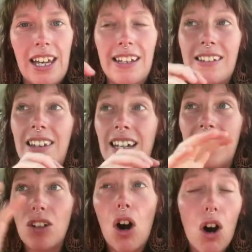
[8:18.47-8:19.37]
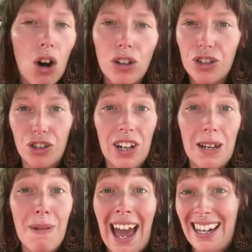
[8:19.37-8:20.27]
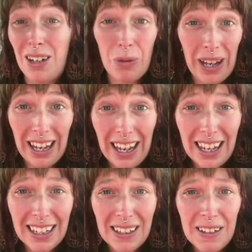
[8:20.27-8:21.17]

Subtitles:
It's that it's all a dream anyway,